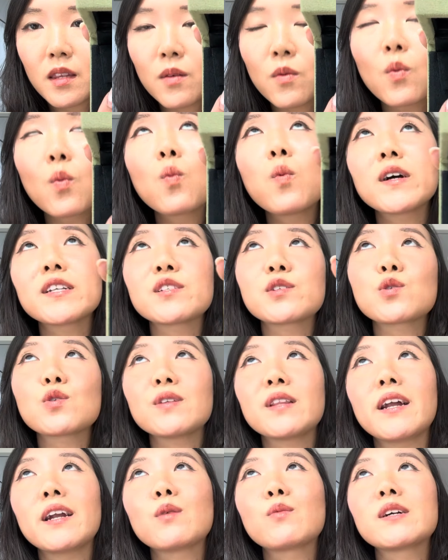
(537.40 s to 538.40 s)
One store
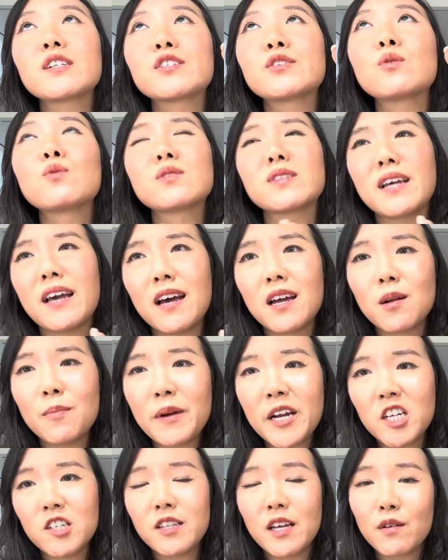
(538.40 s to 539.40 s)
that I went to only had a
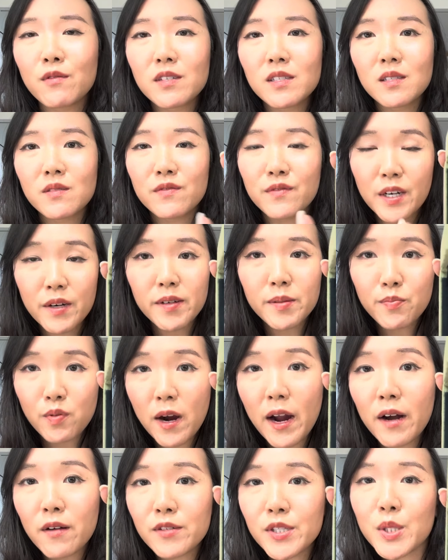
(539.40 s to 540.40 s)
pair that was very
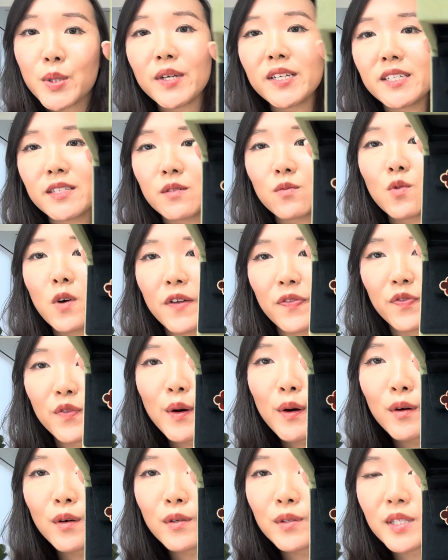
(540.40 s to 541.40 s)
brown, so I didn't want
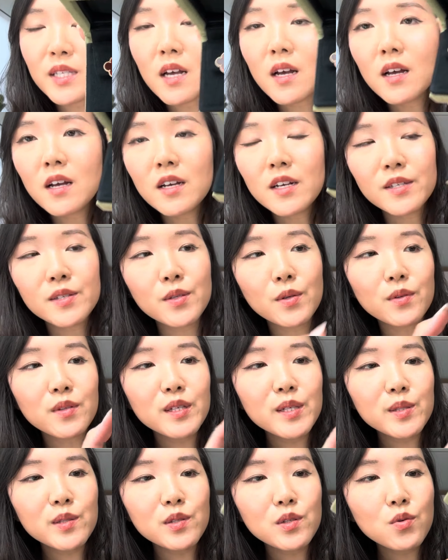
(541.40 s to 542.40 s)
those. So
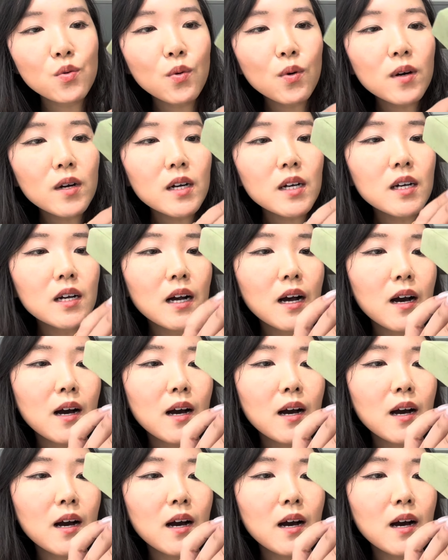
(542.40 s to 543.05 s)
this store,